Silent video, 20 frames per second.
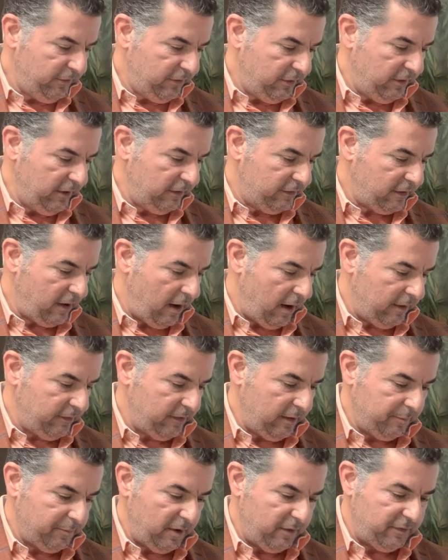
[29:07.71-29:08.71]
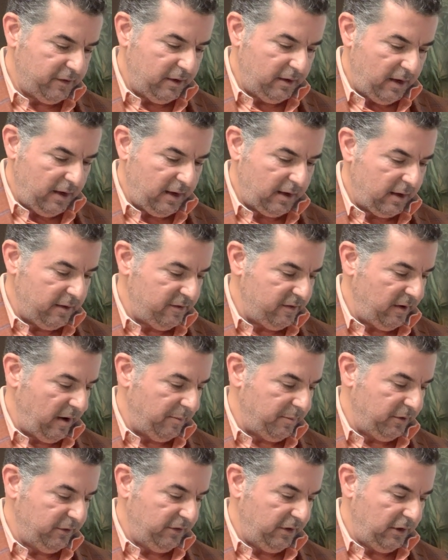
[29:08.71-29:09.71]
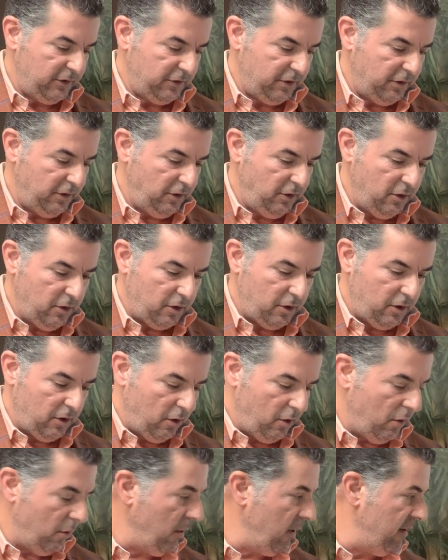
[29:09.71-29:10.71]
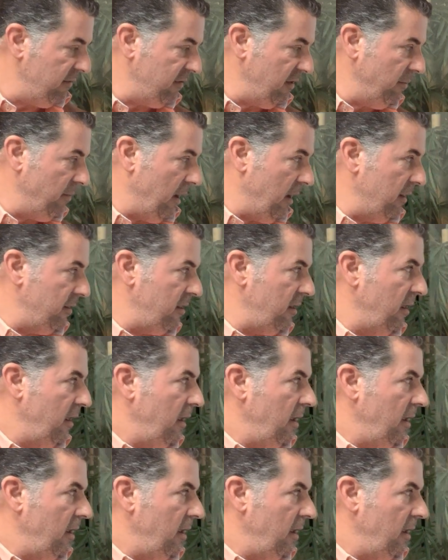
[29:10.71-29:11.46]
to this concept of the negative amortization you're going to owe every month,